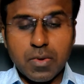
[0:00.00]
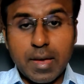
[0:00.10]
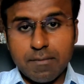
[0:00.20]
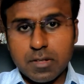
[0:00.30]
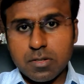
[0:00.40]
So
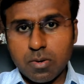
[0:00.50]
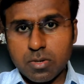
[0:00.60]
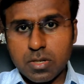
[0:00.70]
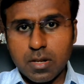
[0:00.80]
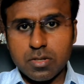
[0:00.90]
we have the
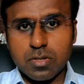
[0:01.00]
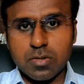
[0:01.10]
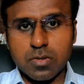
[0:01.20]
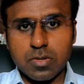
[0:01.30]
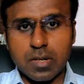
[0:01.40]
social
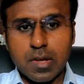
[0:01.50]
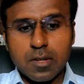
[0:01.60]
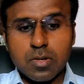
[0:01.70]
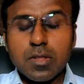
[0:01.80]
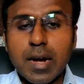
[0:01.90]
institution.
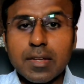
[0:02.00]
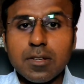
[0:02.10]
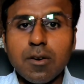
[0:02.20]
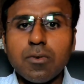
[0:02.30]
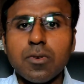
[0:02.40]
So that
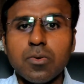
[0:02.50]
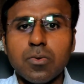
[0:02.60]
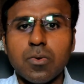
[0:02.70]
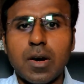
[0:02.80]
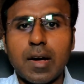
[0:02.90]
is how
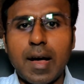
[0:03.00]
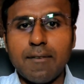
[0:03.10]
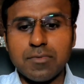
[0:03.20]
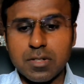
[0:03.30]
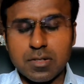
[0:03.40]
you uh,
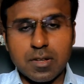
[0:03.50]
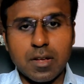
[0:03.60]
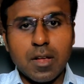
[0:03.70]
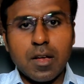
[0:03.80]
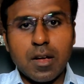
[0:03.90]
have this
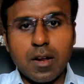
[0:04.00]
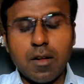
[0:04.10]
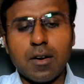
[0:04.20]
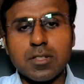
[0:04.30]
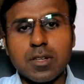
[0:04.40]
uh, uh,
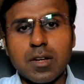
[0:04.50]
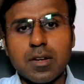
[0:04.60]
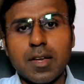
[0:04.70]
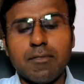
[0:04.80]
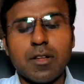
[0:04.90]

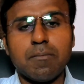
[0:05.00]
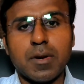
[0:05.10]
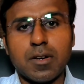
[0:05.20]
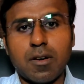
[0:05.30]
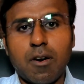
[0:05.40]
logical
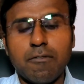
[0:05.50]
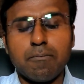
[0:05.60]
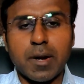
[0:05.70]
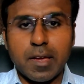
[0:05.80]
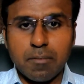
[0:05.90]
development
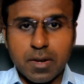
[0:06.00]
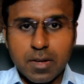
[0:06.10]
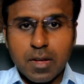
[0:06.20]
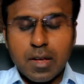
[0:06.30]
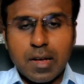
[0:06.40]
of
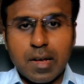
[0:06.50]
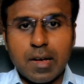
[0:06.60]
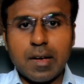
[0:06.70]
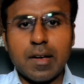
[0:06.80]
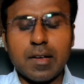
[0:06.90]
primate uh,
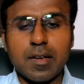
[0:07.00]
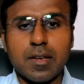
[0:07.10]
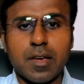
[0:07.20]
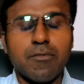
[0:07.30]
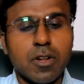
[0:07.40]

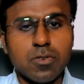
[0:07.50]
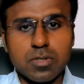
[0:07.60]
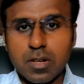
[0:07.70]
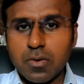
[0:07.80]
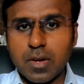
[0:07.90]
uh,
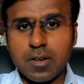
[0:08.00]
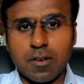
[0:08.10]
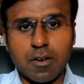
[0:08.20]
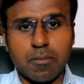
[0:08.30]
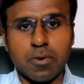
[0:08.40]
evolution you can
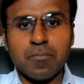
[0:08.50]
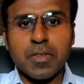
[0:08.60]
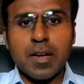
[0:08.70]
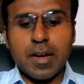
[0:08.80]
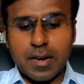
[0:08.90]
talk about.
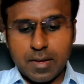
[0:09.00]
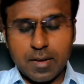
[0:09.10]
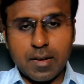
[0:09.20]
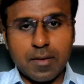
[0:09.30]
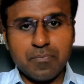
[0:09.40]

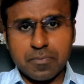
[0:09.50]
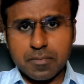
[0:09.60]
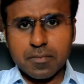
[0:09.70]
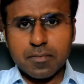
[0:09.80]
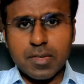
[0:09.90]
And